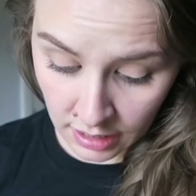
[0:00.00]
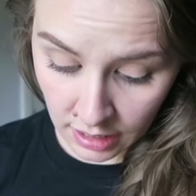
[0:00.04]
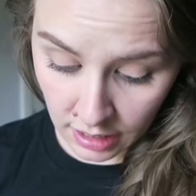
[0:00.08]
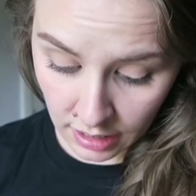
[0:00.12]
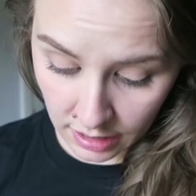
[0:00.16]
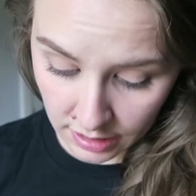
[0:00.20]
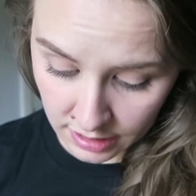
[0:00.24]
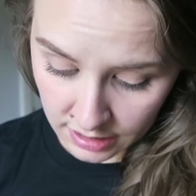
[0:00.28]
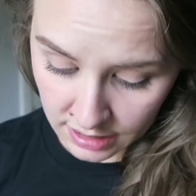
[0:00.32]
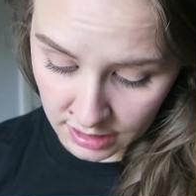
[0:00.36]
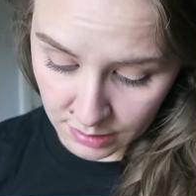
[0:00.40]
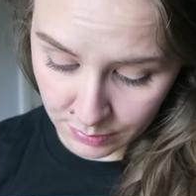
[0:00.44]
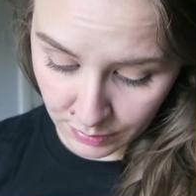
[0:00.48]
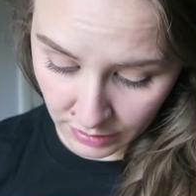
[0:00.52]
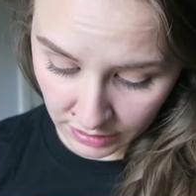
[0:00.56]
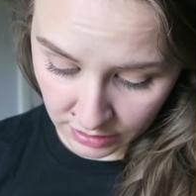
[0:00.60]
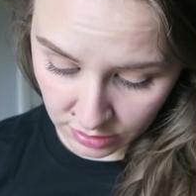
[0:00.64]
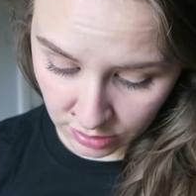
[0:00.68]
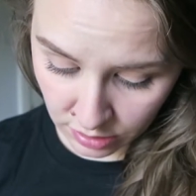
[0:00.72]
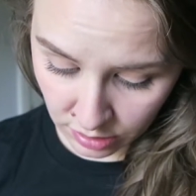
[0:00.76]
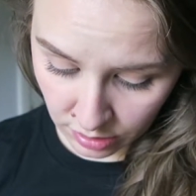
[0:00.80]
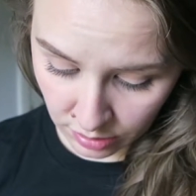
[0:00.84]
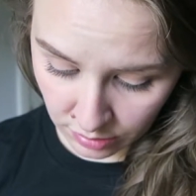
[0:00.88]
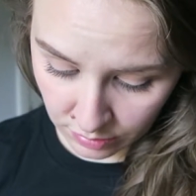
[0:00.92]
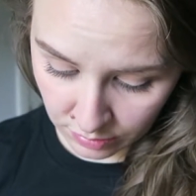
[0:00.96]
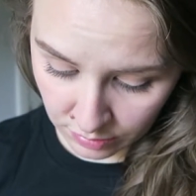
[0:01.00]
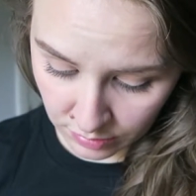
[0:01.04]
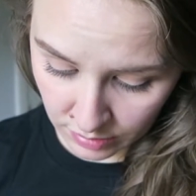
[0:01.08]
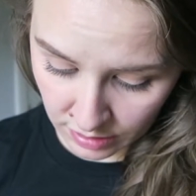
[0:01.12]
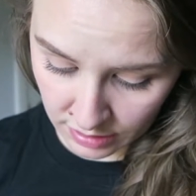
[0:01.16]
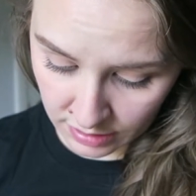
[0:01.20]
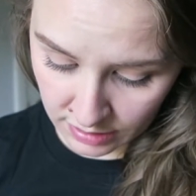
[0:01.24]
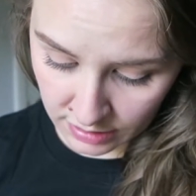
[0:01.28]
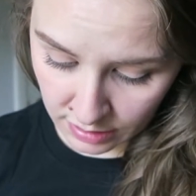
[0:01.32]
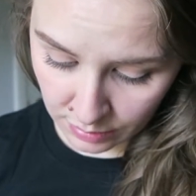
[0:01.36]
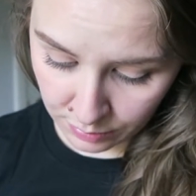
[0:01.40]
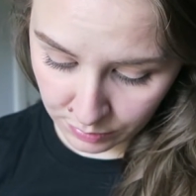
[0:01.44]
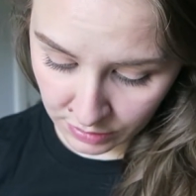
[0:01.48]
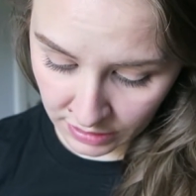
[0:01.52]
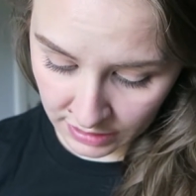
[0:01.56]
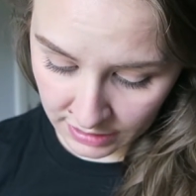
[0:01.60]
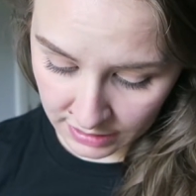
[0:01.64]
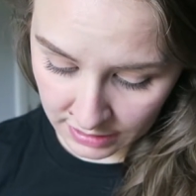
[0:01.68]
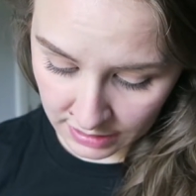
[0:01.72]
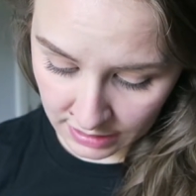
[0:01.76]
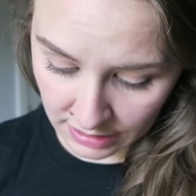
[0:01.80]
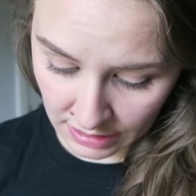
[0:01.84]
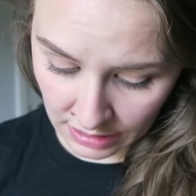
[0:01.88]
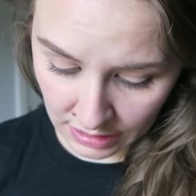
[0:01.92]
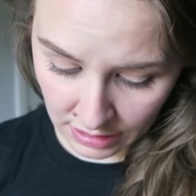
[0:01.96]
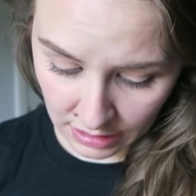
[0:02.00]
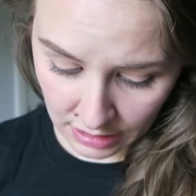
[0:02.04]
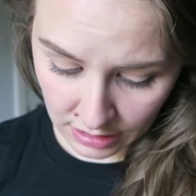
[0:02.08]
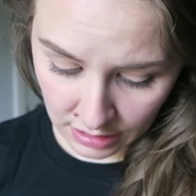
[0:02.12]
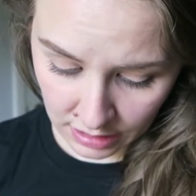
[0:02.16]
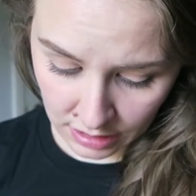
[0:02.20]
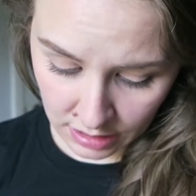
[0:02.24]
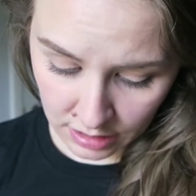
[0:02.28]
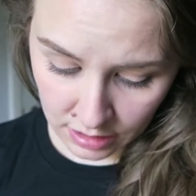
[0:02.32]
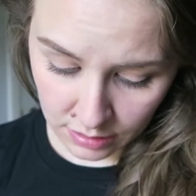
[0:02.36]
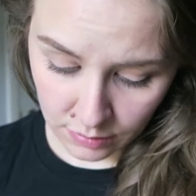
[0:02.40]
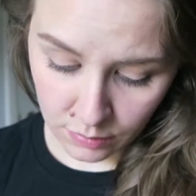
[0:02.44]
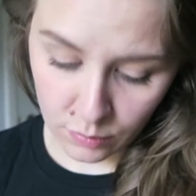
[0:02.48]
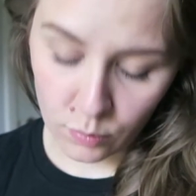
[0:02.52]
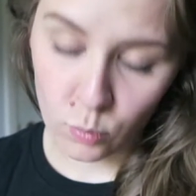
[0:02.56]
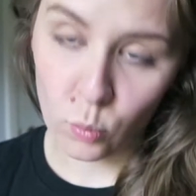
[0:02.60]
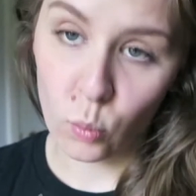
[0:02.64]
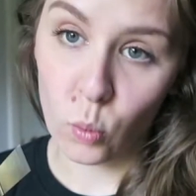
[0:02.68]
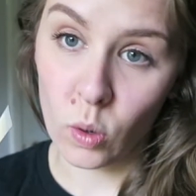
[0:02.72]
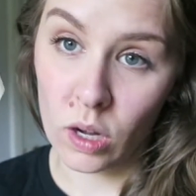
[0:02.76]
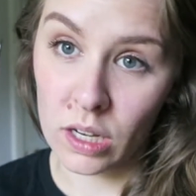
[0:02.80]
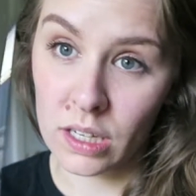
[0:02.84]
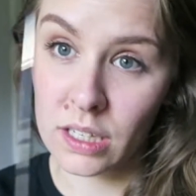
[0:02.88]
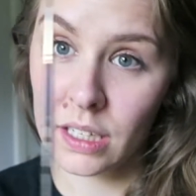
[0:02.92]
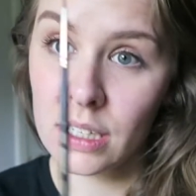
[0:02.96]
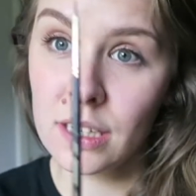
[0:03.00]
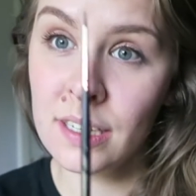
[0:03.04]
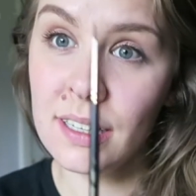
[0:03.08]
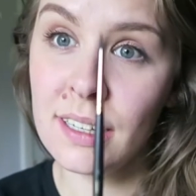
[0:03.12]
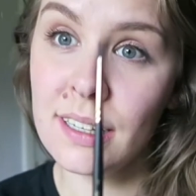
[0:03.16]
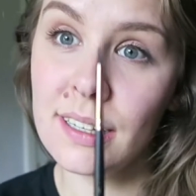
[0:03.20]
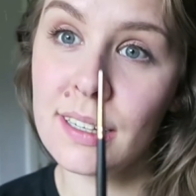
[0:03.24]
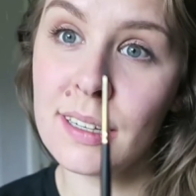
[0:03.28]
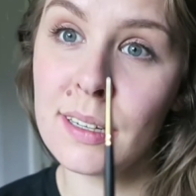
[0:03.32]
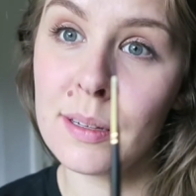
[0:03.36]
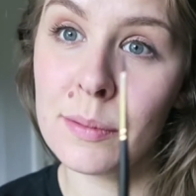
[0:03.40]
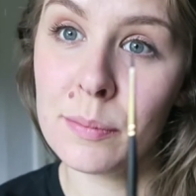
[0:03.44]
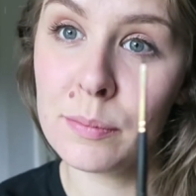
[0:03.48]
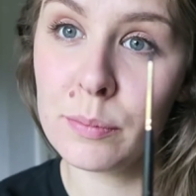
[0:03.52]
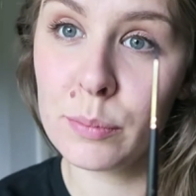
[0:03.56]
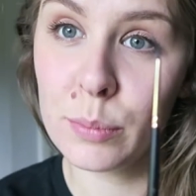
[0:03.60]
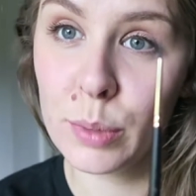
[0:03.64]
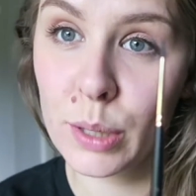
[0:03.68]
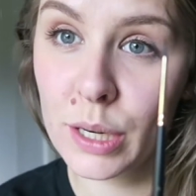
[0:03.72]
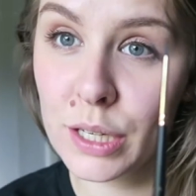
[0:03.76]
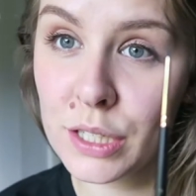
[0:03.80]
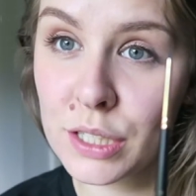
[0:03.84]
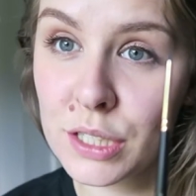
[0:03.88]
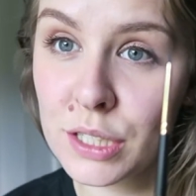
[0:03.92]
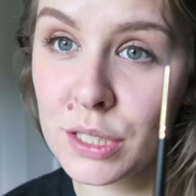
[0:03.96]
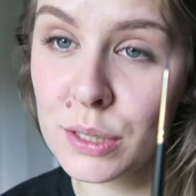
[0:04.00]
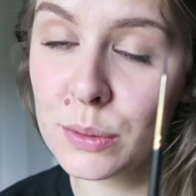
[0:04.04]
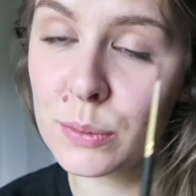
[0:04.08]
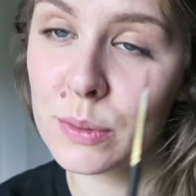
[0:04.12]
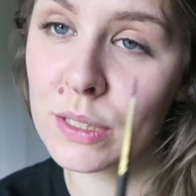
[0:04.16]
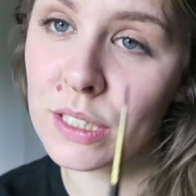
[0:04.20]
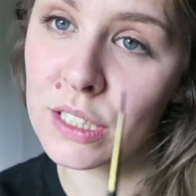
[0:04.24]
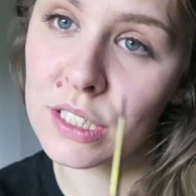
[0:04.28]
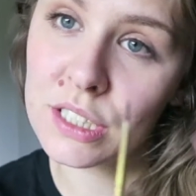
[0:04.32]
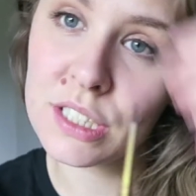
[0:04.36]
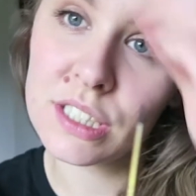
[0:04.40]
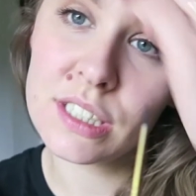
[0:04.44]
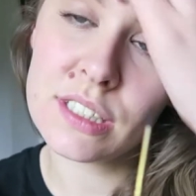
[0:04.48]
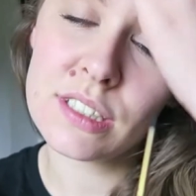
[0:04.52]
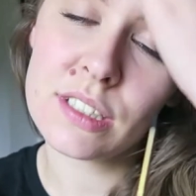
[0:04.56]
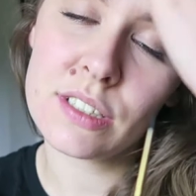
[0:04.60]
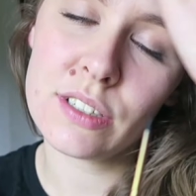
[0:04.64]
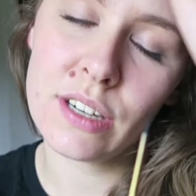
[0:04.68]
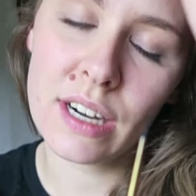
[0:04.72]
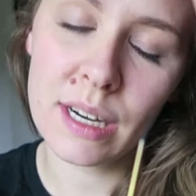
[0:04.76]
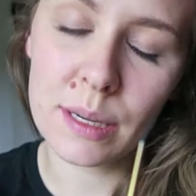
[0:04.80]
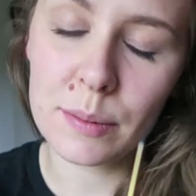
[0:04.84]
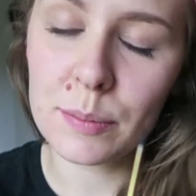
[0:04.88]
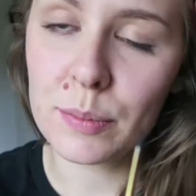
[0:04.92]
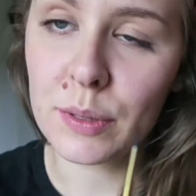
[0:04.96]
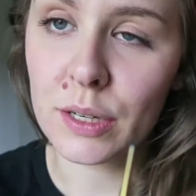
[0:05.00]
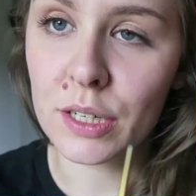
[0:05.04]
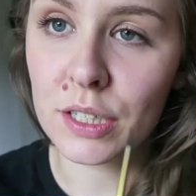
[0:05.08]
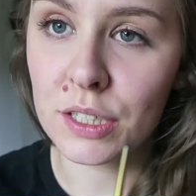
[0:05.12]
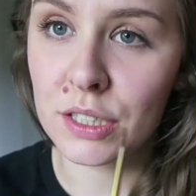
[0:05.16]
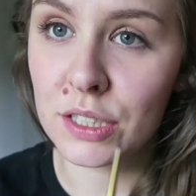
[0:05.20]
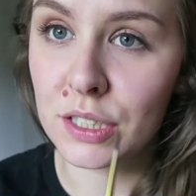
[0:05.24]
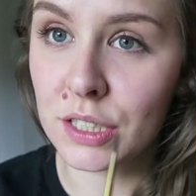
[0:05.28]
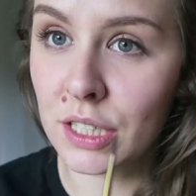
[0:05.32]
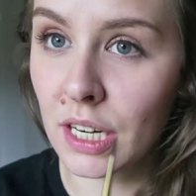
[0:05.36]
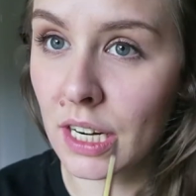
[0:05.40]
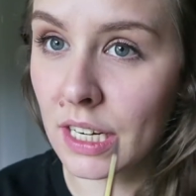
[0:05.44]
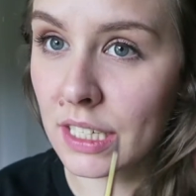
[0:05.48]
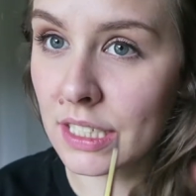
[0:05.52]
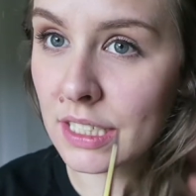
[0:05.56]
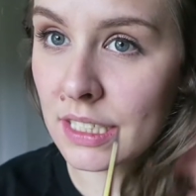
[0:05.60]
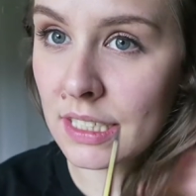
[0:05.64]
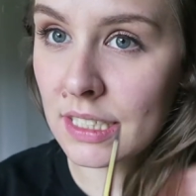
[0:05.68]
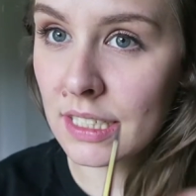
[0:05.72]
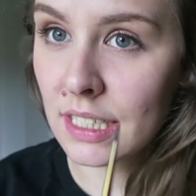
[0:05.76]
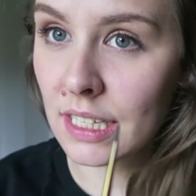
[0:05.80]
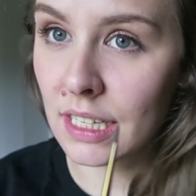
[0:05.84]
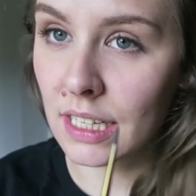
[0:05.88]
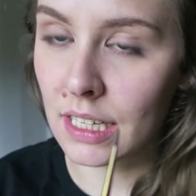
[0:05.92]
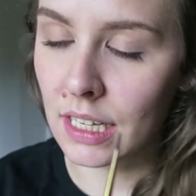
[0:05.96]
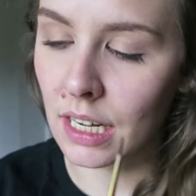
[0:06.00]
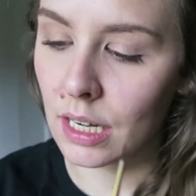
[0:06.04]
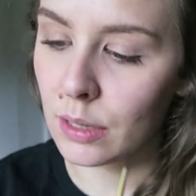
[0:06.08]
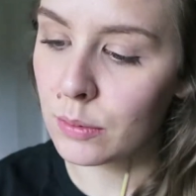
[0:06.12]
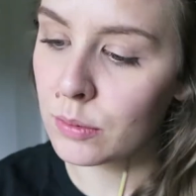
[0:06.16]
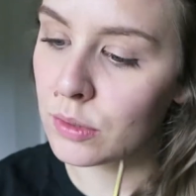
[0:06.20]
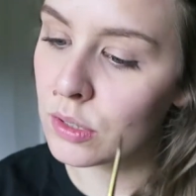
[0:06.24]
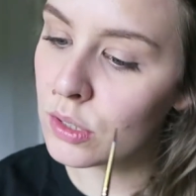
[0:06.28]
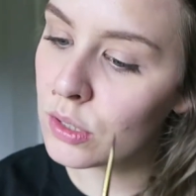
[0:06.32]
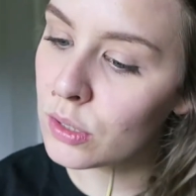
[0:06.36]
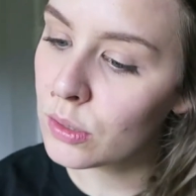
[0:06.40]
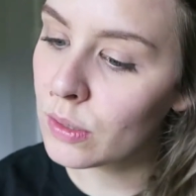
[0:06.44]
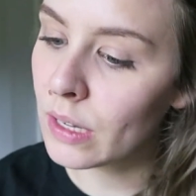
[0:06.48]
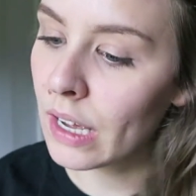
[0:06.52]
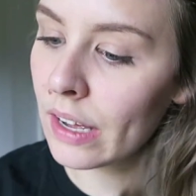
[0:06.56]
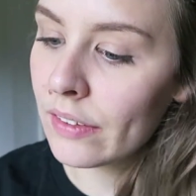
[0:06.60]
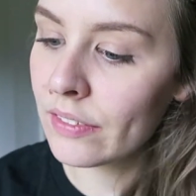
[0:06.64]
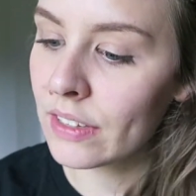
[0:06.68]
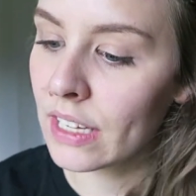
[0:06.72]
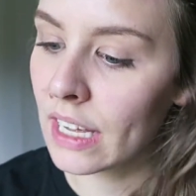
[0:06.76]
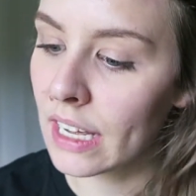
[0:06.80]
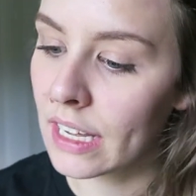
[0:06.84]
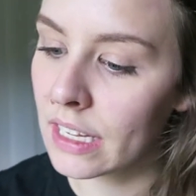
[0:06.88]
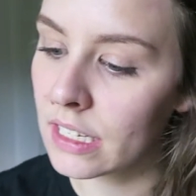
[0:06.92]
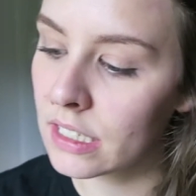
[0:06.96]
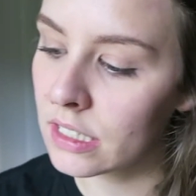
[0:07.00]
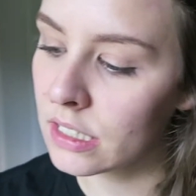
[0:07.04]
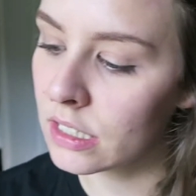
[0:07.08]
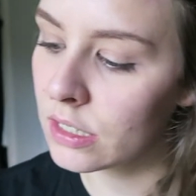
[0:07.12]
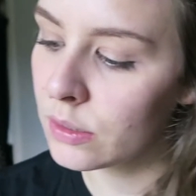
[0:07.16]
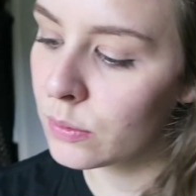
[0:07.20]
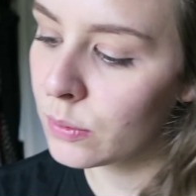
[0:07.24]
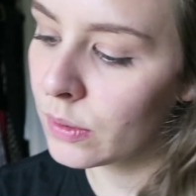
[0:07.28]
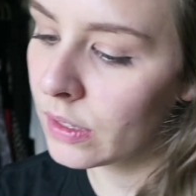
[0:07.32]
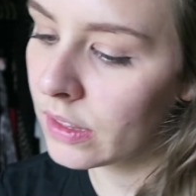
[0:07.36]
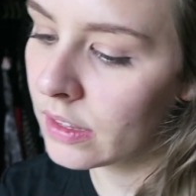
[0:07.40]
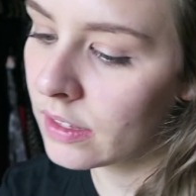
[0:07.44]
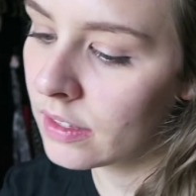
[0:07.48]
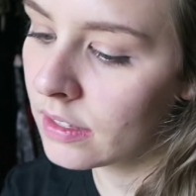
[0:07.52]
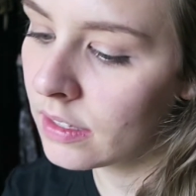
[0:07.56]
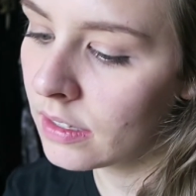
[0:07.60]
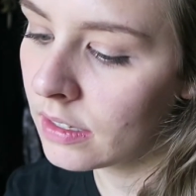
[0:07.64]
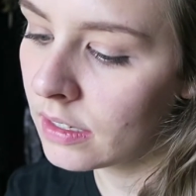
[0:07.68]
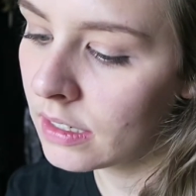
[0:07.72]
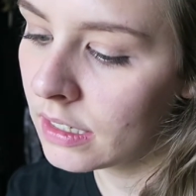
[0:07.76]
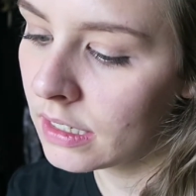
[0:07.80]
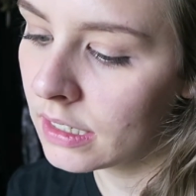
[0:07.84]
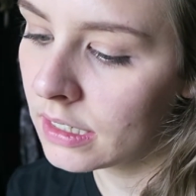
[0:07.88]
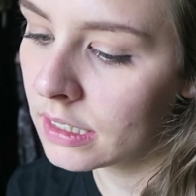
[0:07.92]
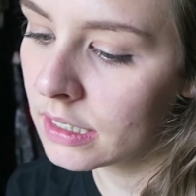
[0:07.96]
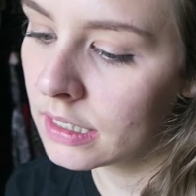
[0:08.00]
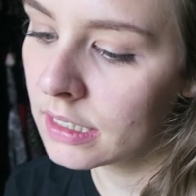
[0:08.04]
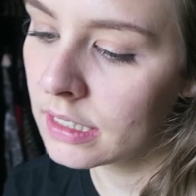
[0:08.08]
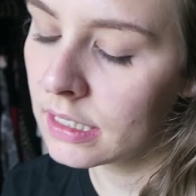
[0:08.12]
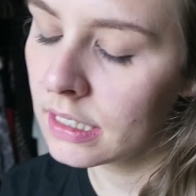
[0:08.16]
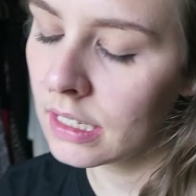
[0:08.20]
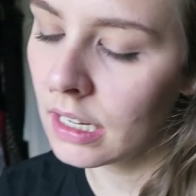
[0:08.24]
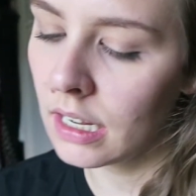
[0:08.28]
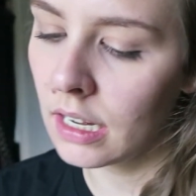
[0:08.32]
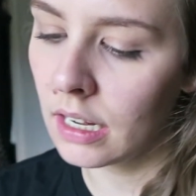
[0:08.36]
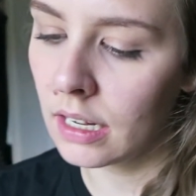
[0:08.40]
Artist Spectrum Sublinsky 1 brush, which is a great brush. I just think I was too heavy-handed with it.